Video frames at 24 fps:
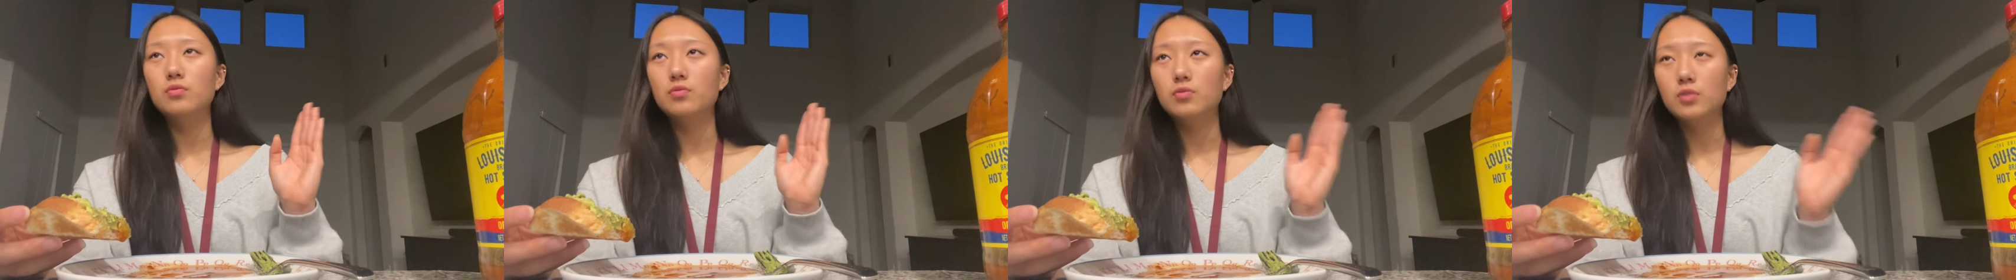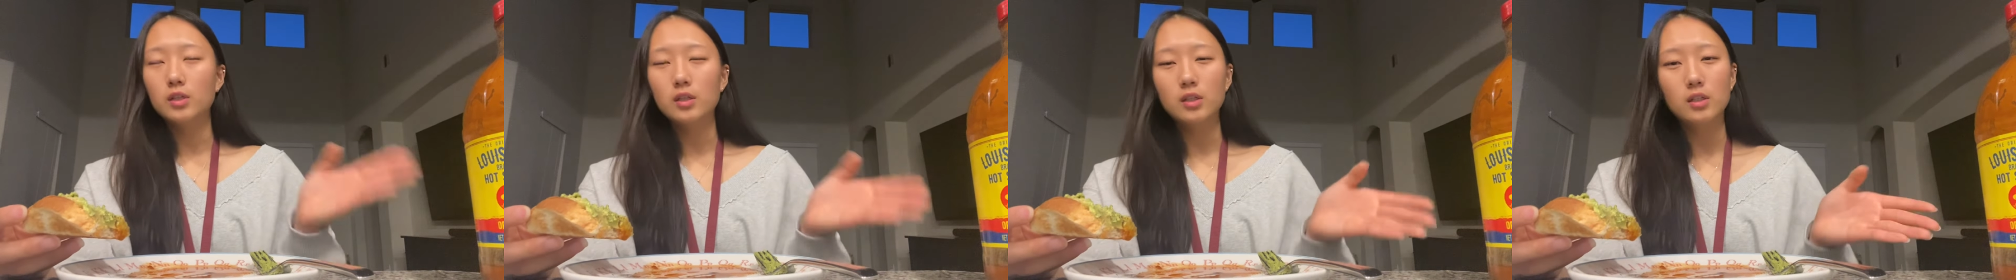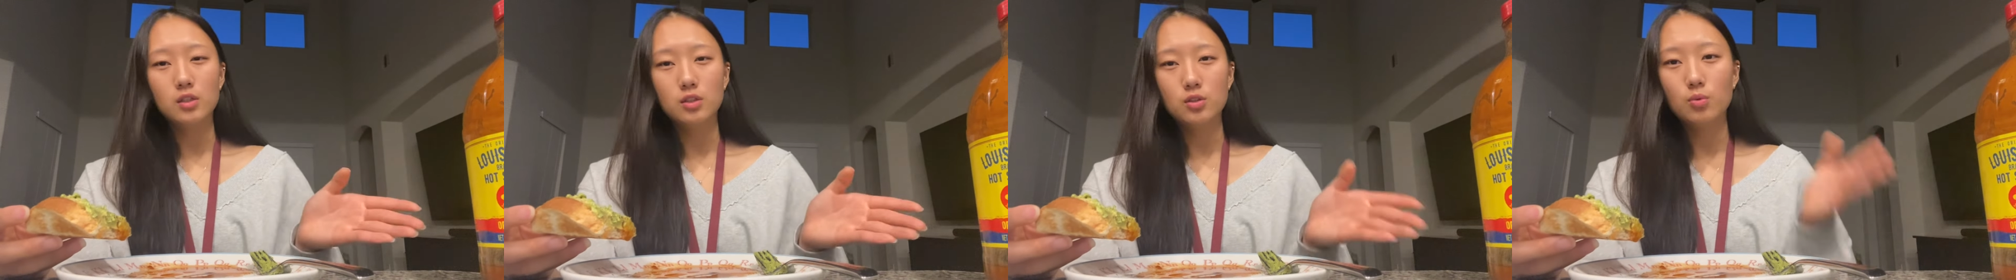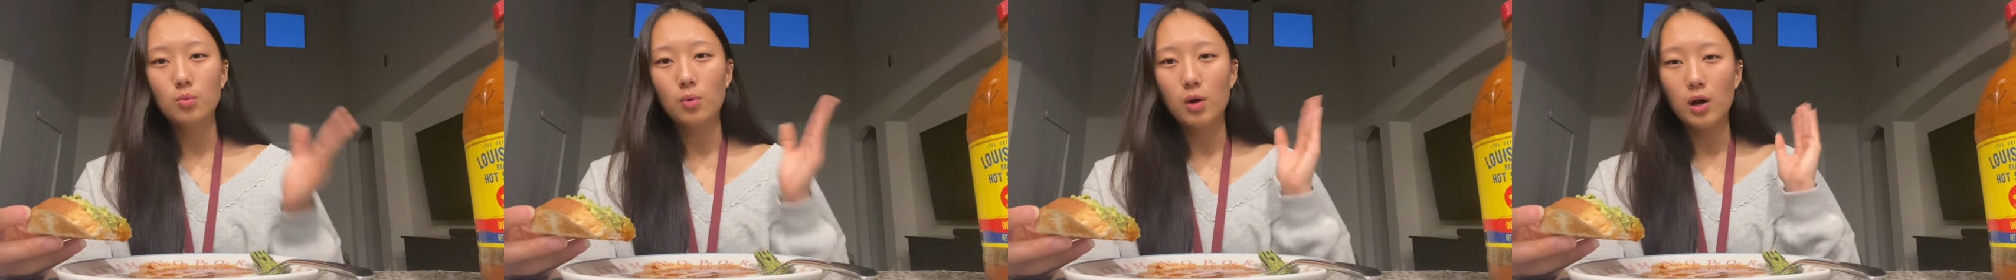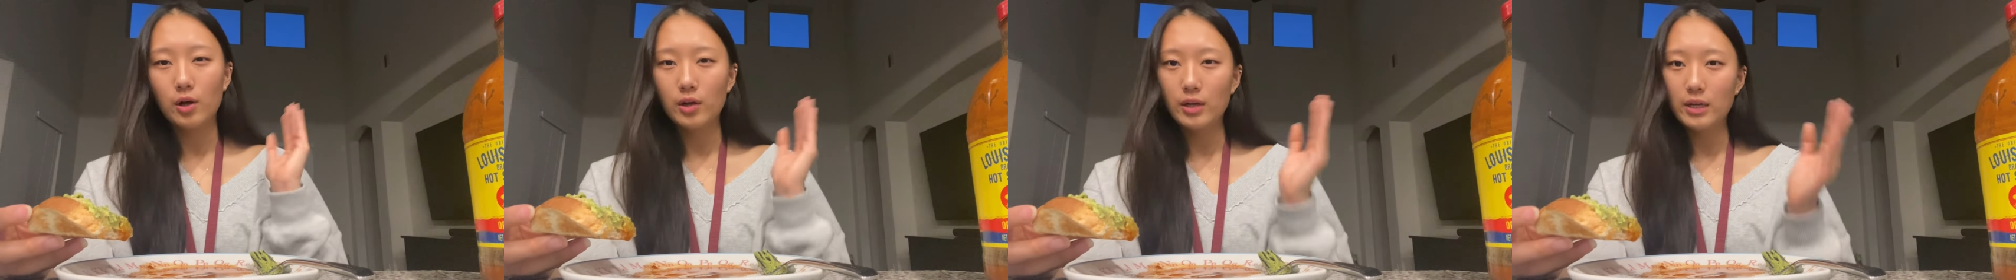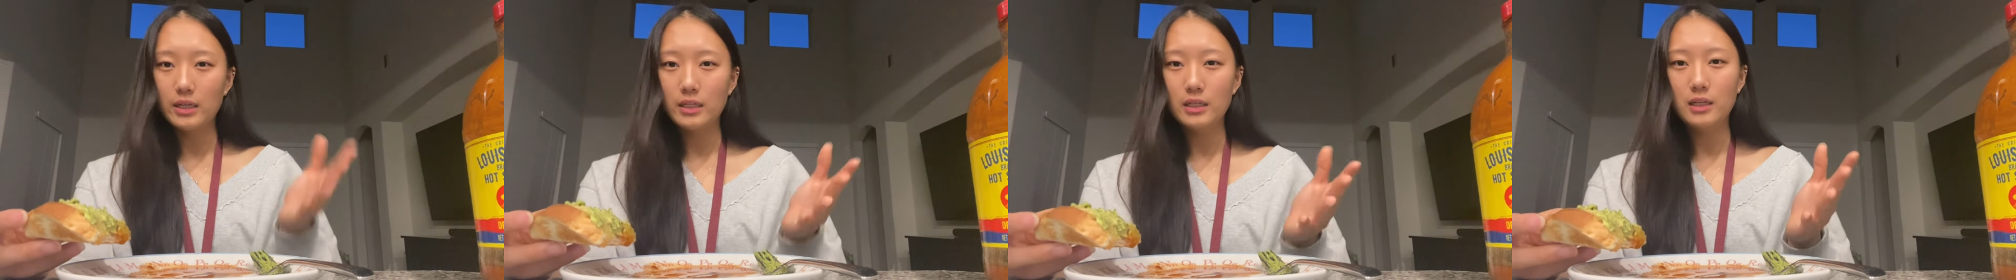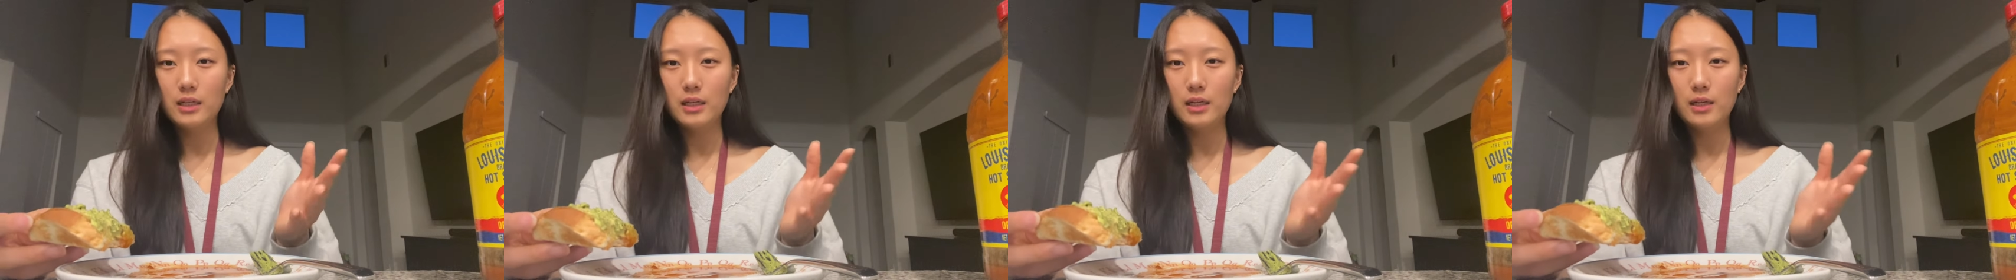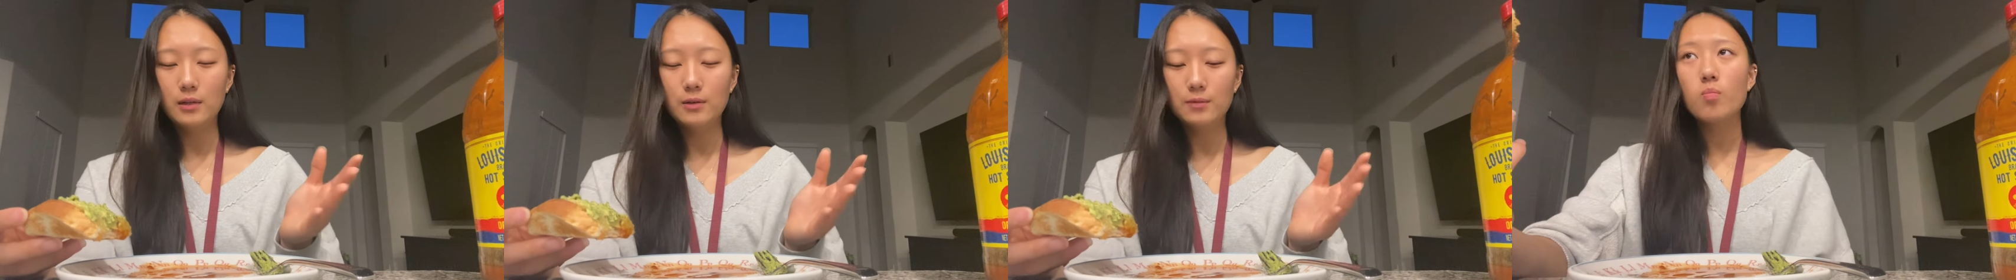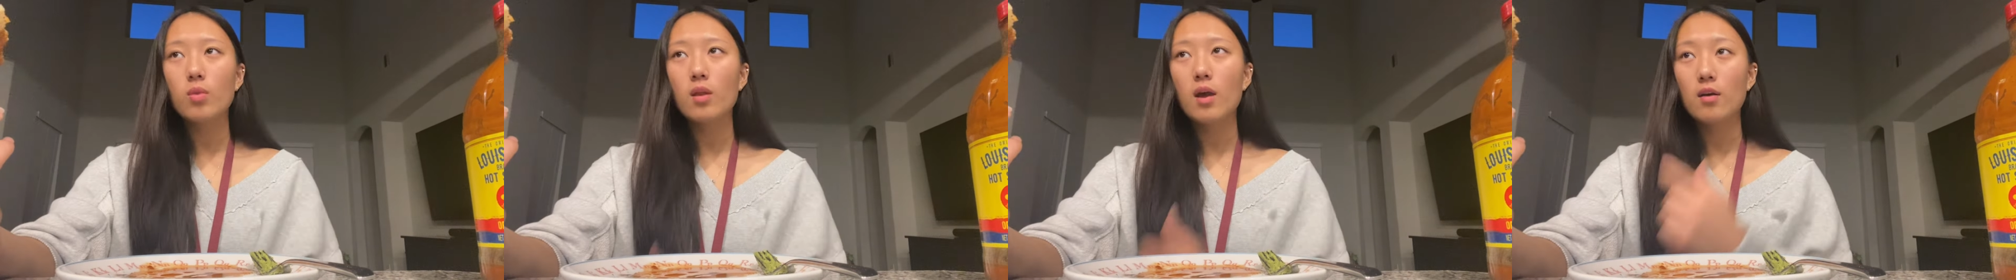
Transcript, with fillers: footage while editing.